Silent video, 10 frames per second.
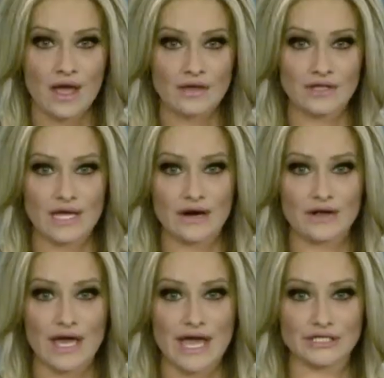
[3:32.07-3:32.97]
The
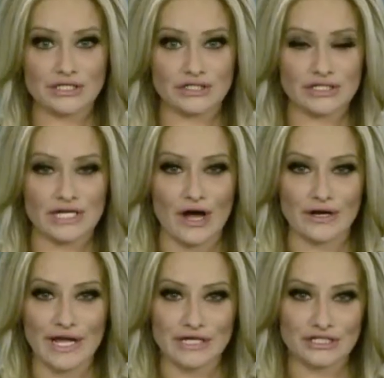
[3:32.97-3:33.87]
Area Agency
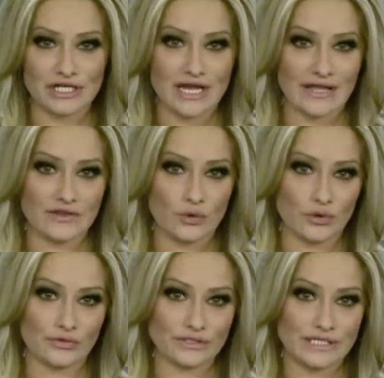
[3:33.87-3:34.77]
on Aging in the
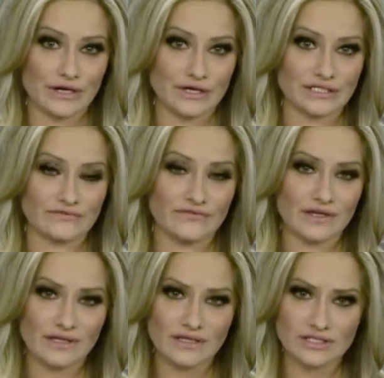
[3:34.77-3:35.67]
Northern Tier is
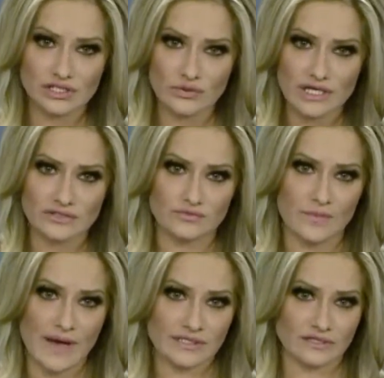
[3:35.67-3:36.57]
feeling the squeeze from the
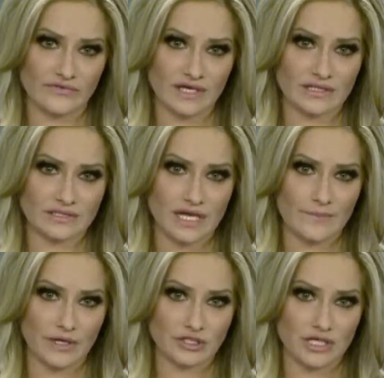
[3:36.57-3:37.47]
Pennsylvania state
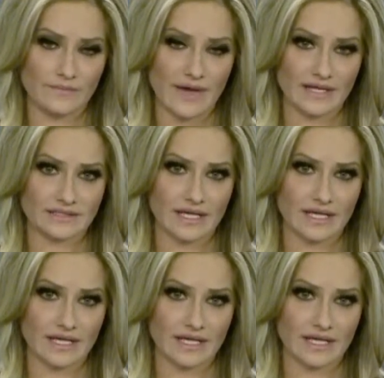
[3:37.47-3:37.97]
budget impasse.